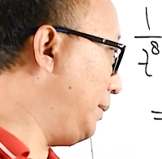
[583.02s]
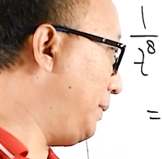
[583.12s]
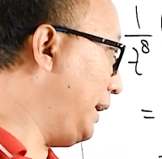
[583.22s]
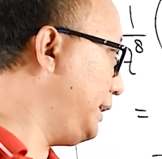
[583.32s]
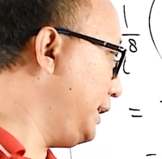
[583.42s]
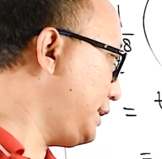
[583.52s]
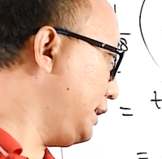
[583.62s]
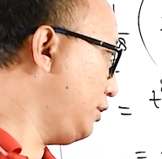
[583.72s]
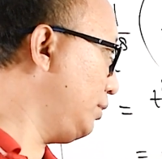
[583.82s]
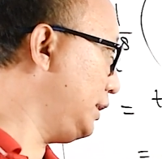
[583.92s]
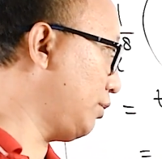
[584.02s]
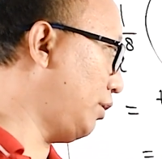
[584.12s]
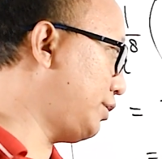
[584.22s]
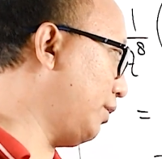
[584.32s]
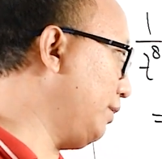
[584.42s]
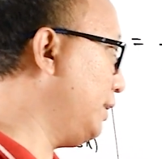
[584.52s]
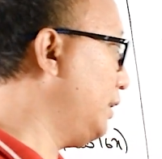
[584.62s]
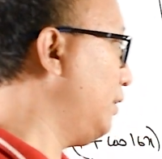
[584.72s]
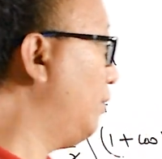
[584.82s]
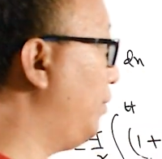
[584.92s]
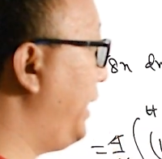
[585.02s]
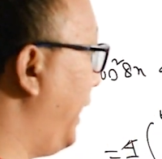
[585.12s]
multiply this into this also, we